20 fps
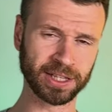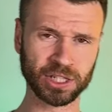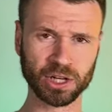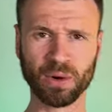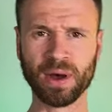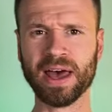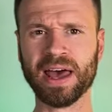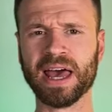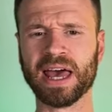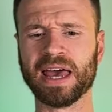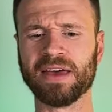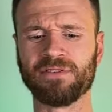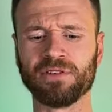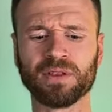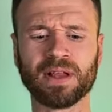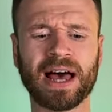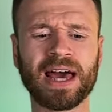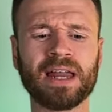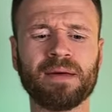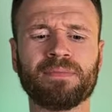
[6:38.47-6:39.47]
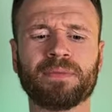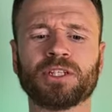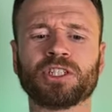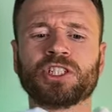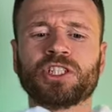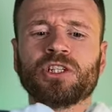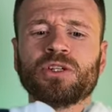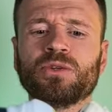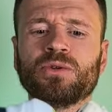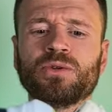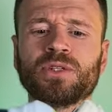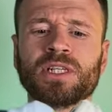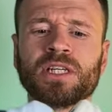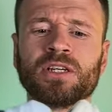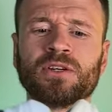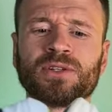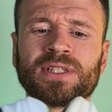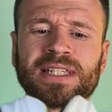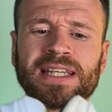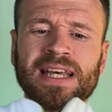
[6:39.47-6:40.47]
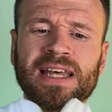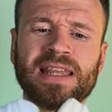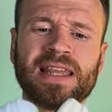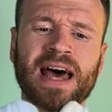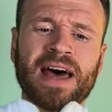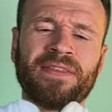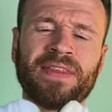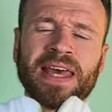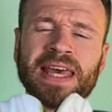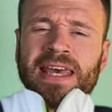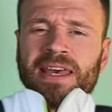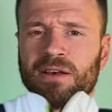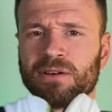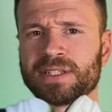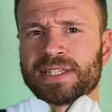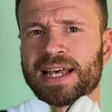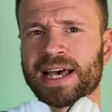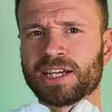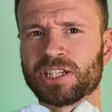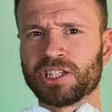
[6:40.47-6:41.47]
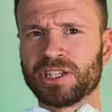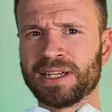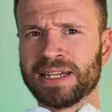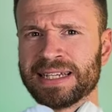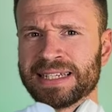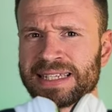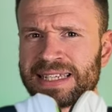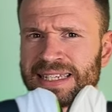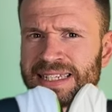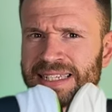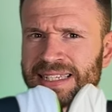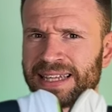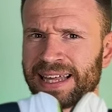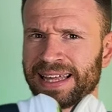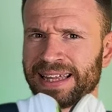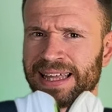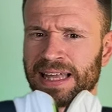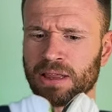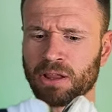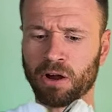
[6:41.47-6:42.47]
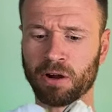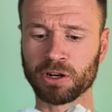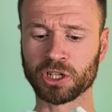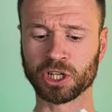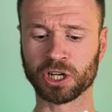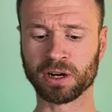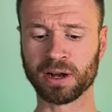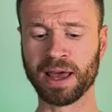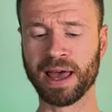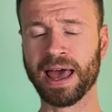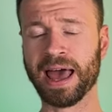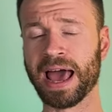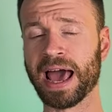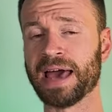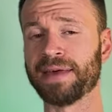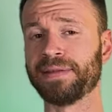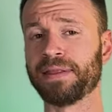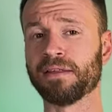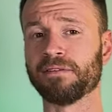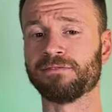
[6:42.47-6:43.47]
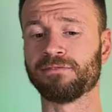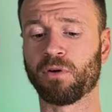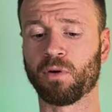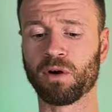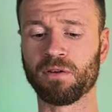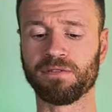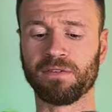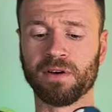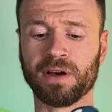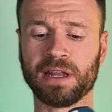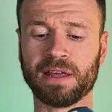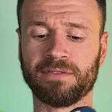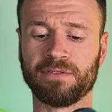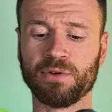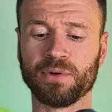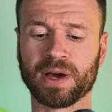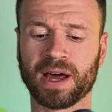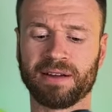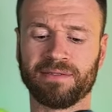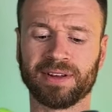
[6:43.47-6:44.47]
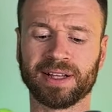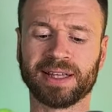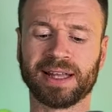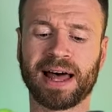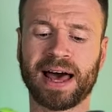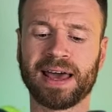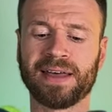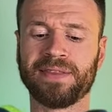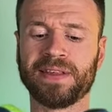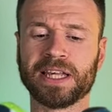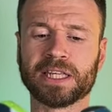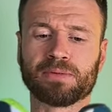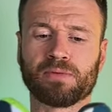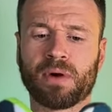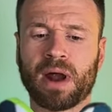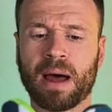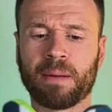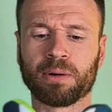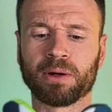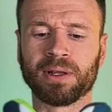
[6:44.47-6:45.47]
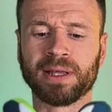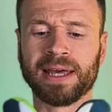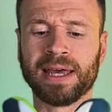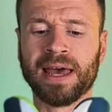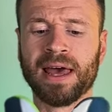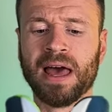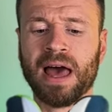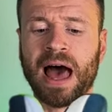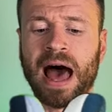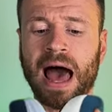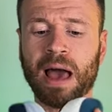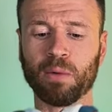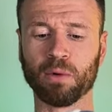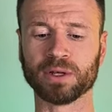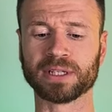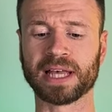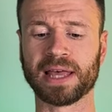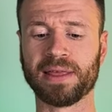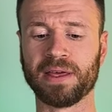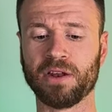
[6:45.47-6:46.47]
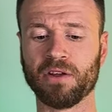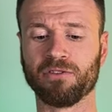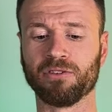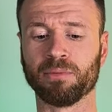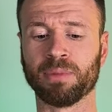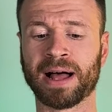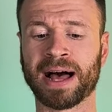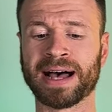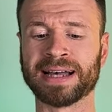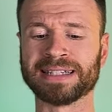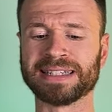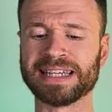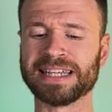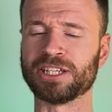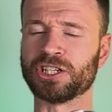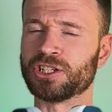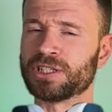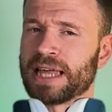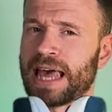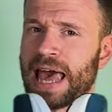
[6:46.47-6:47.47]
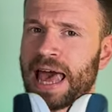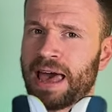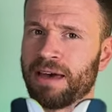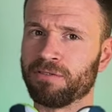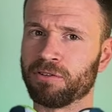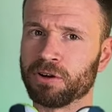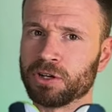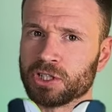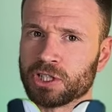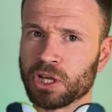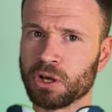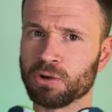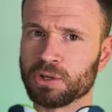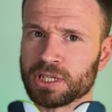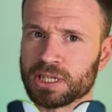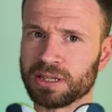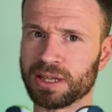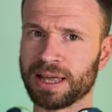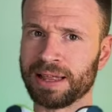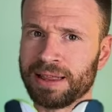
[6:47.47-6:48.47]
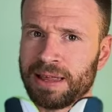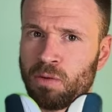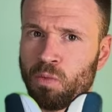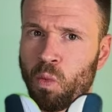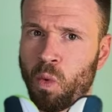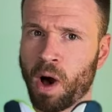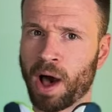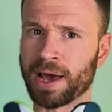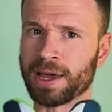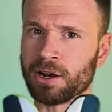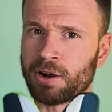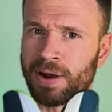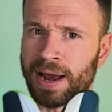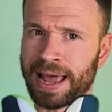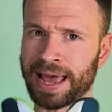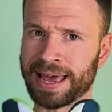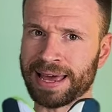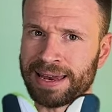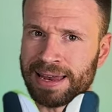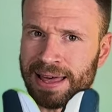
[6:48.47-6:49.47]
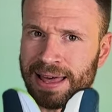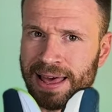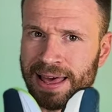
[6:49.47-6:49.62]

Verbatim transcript: So if you line up the shoes, you'll see that the heel section is slightly larger, and the forefoot, if you kind of align these properly, I will say the Novablast is just ever so slightly wider and